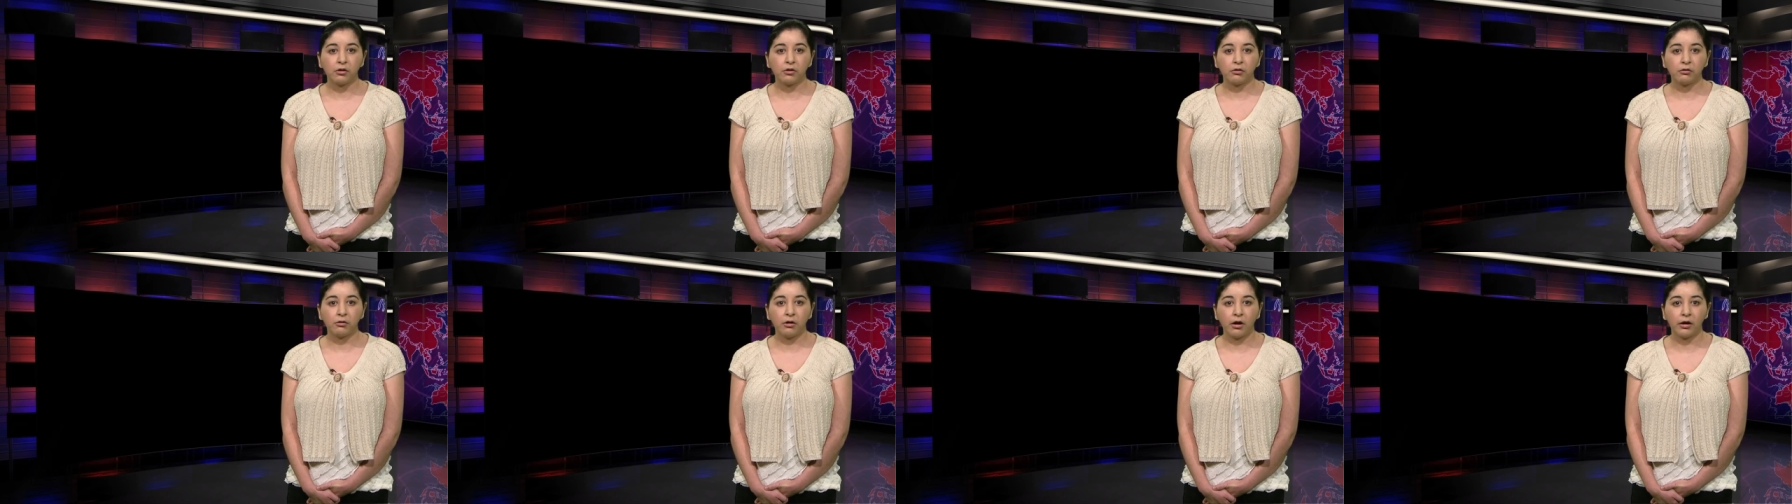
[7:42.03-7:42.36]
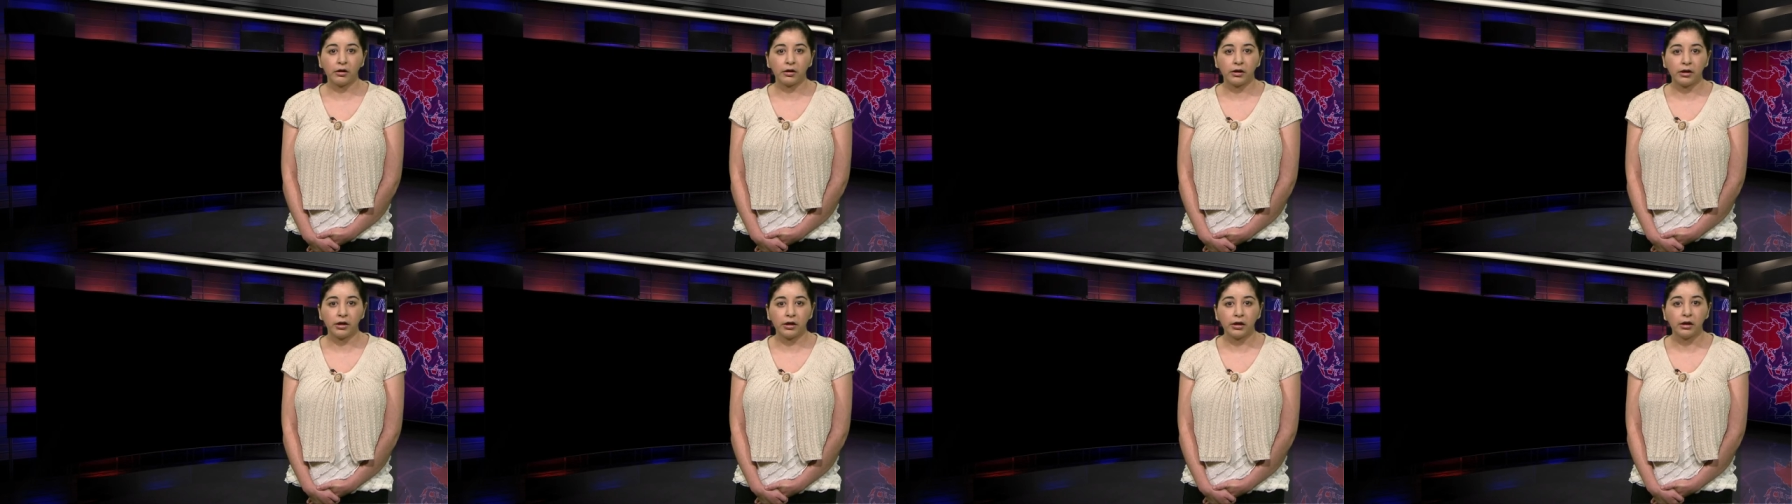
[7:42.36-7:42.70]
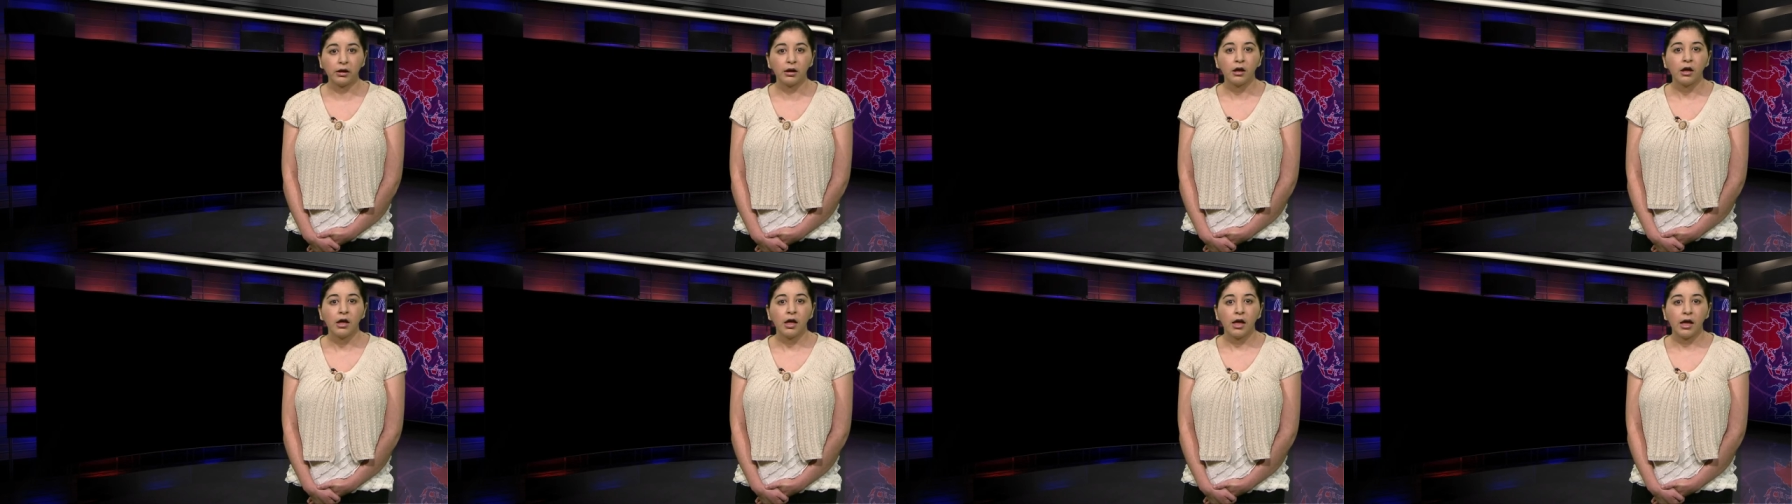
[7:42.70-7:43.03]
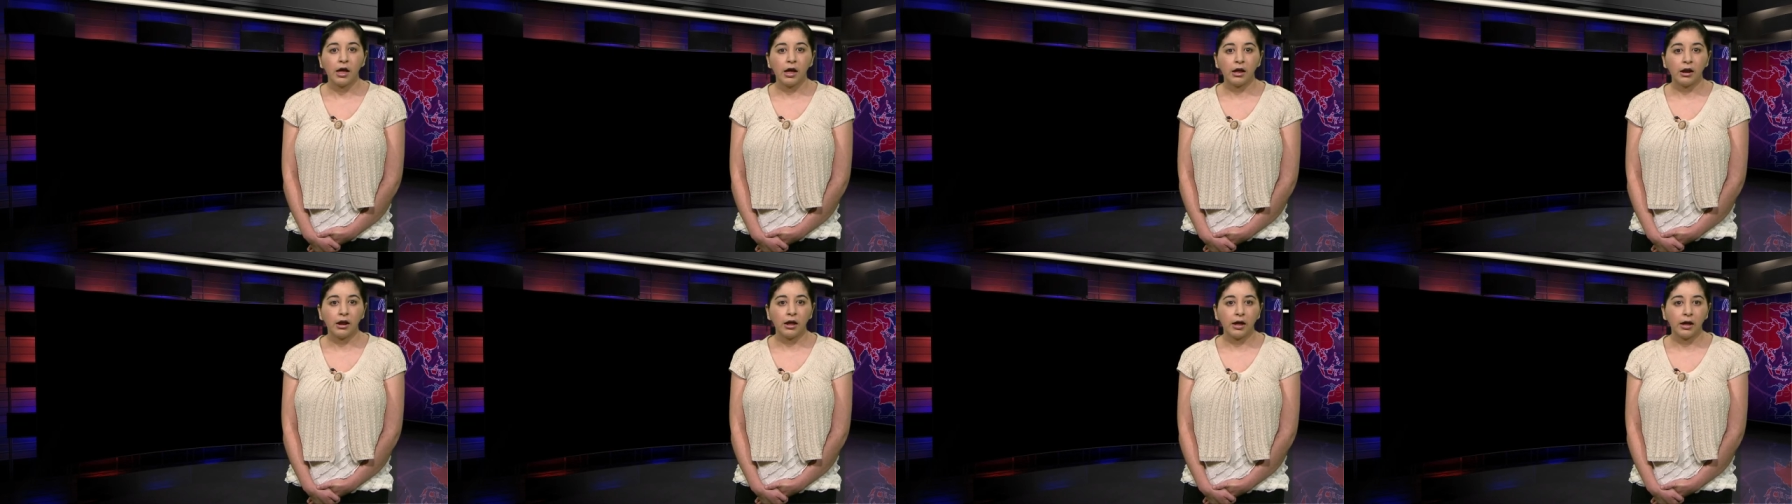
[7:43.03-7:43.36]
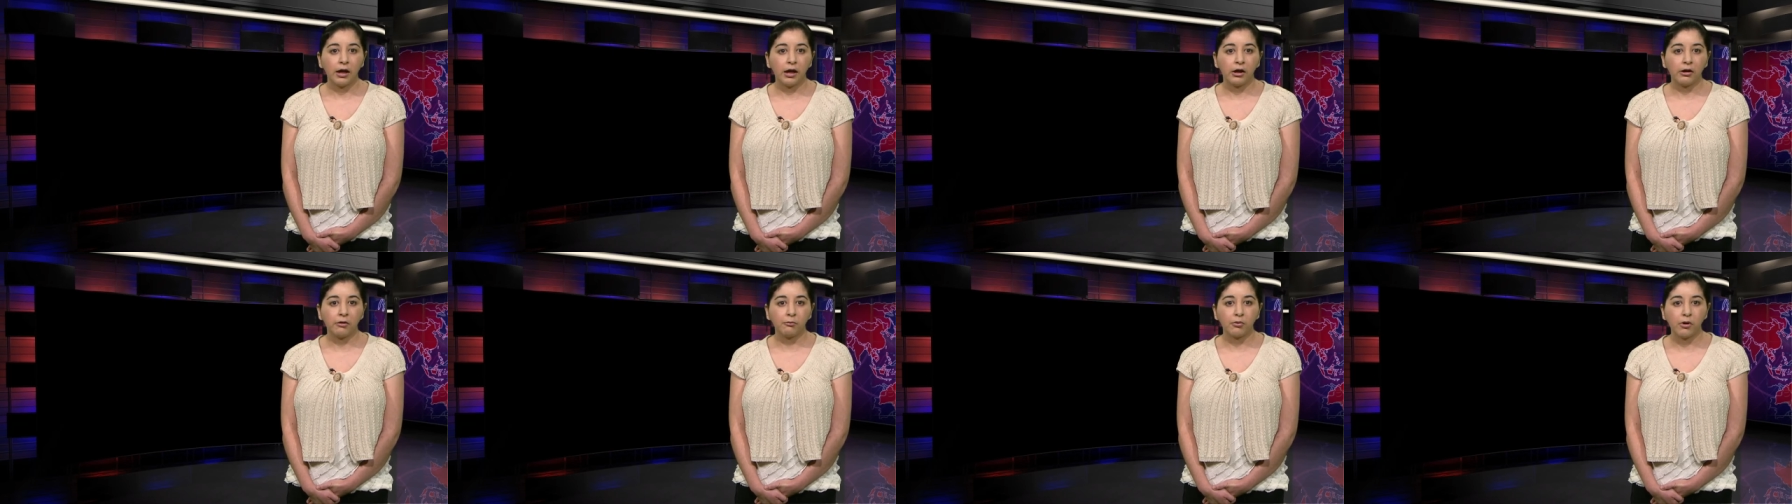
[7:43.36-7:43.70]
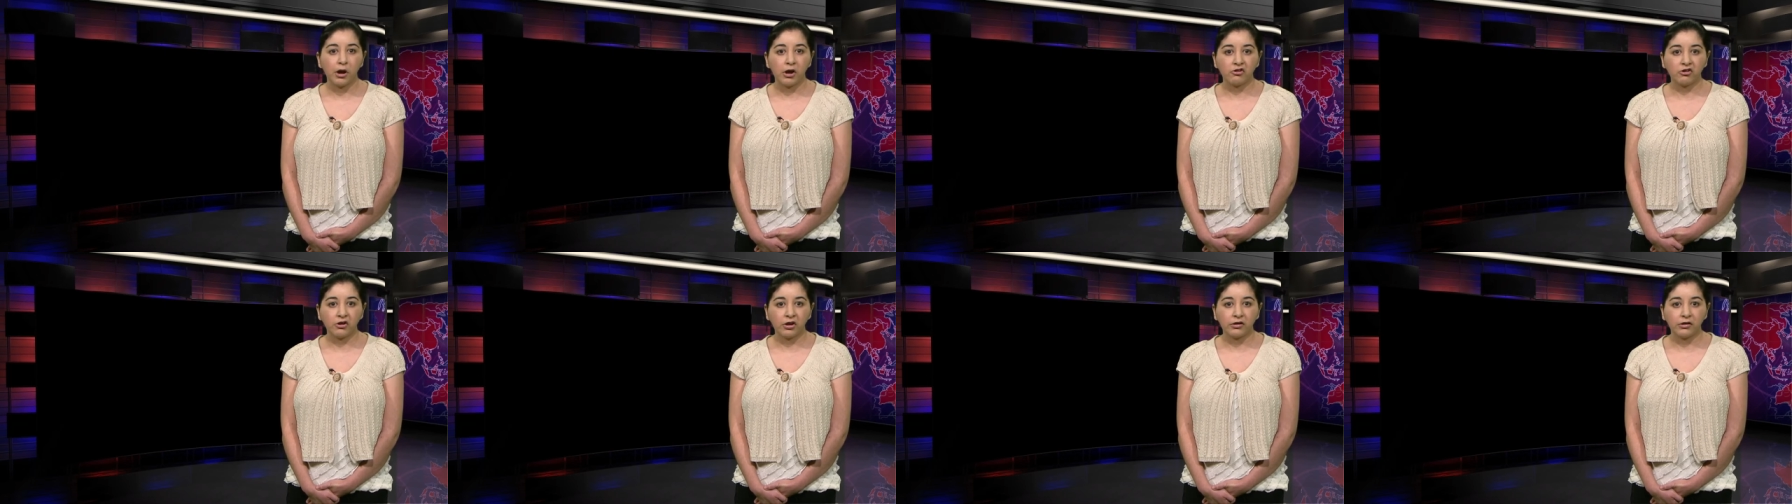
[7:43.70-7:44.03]
Kroenke and a
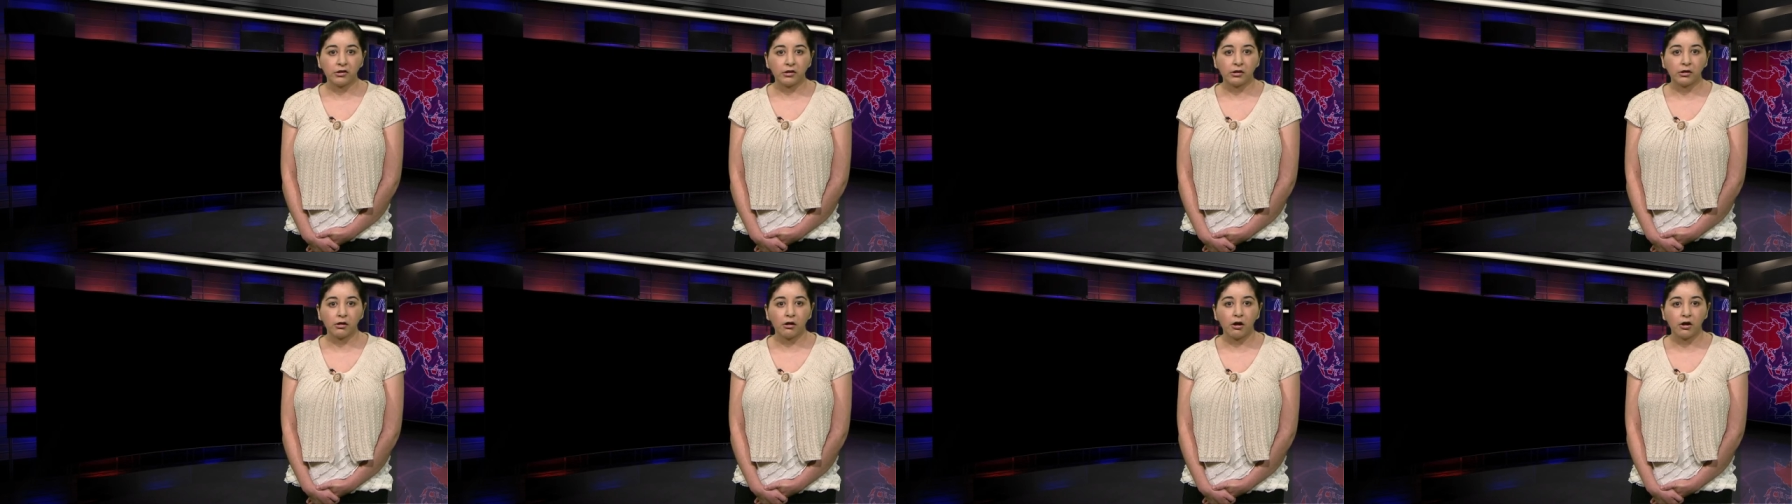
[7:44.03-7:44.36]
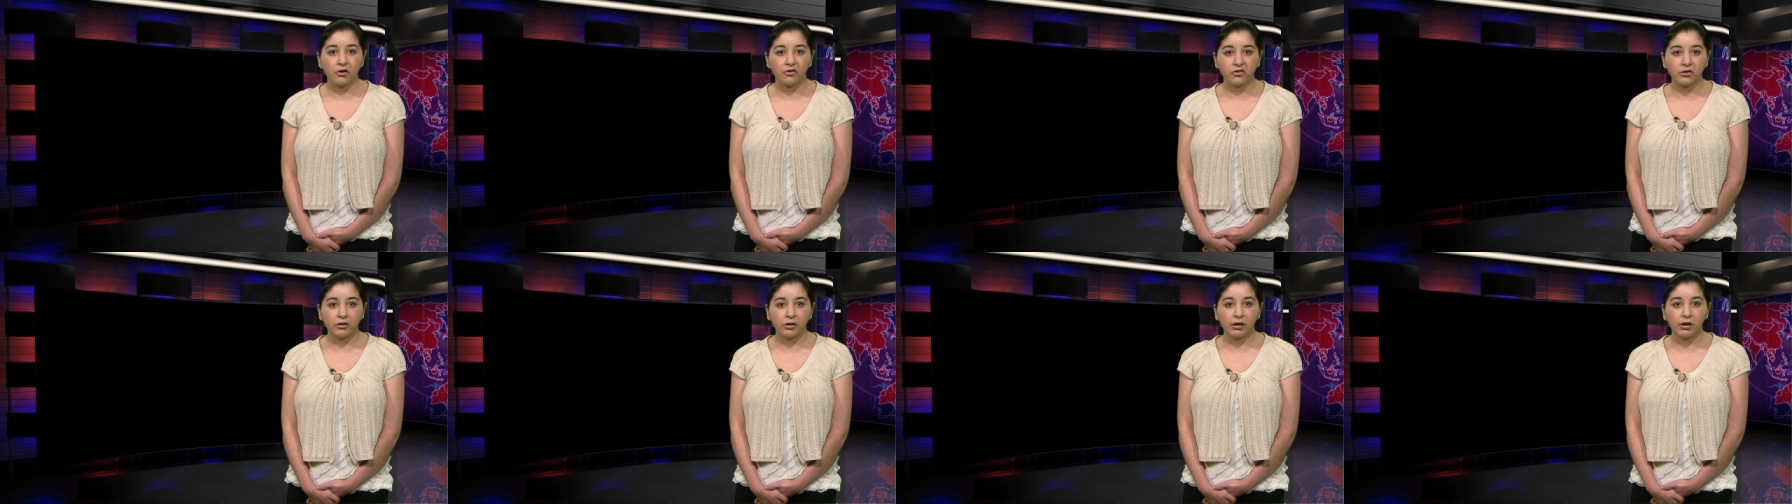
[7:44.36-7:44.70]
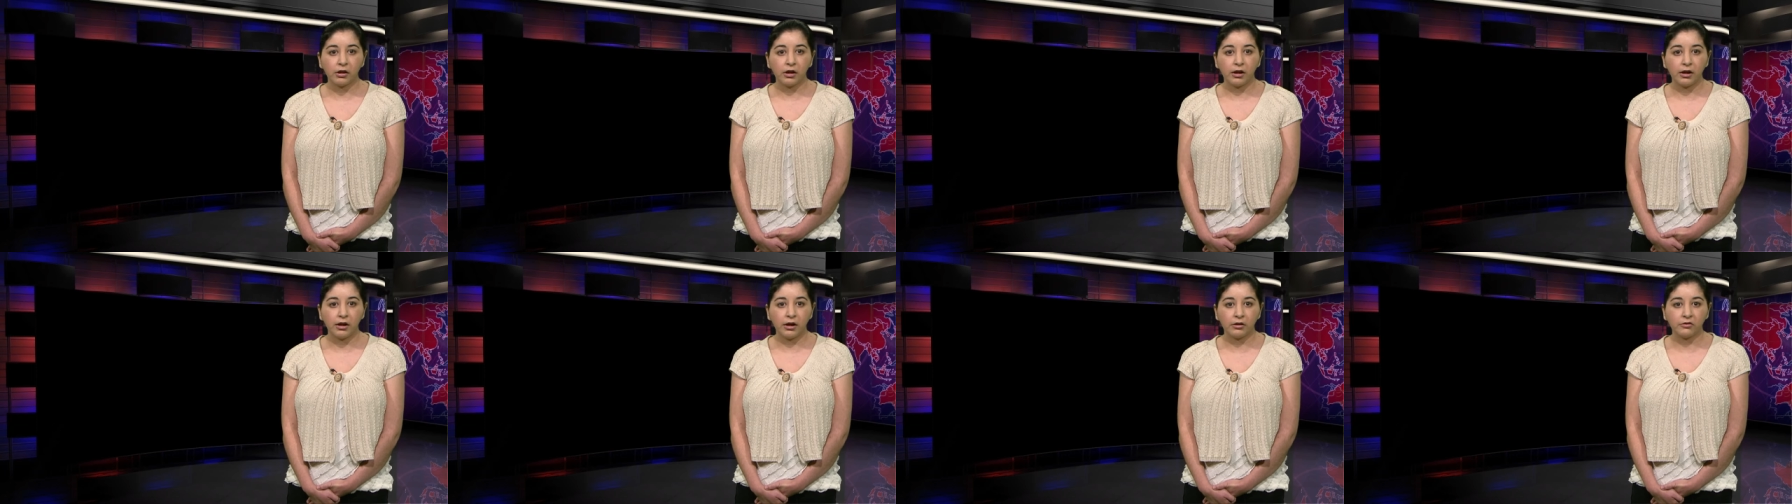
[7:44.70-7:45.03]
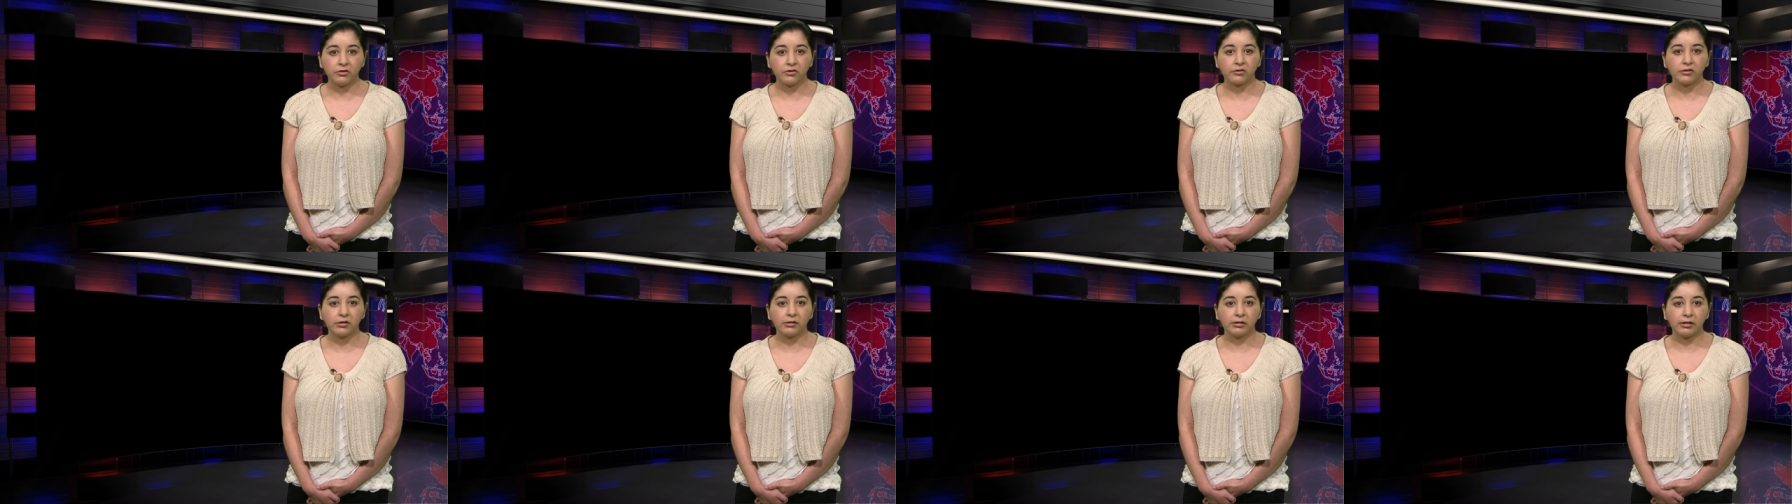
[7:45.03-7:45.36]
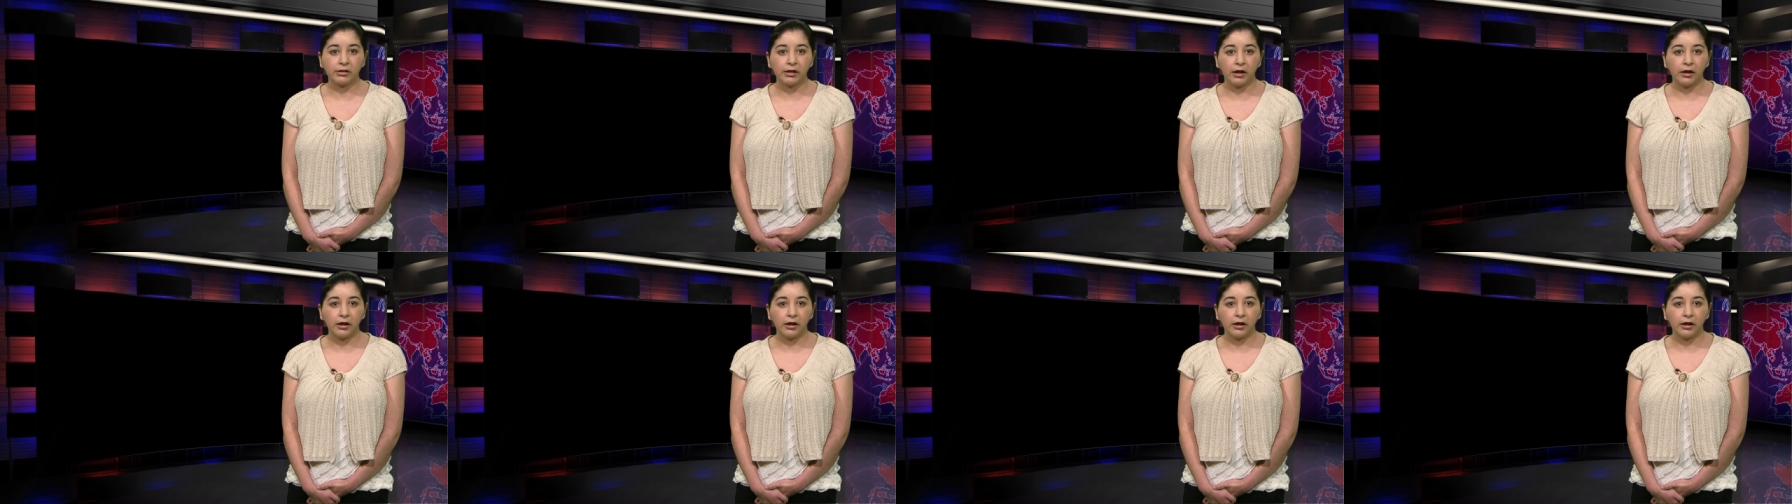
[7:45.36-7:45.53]
project in Carson announced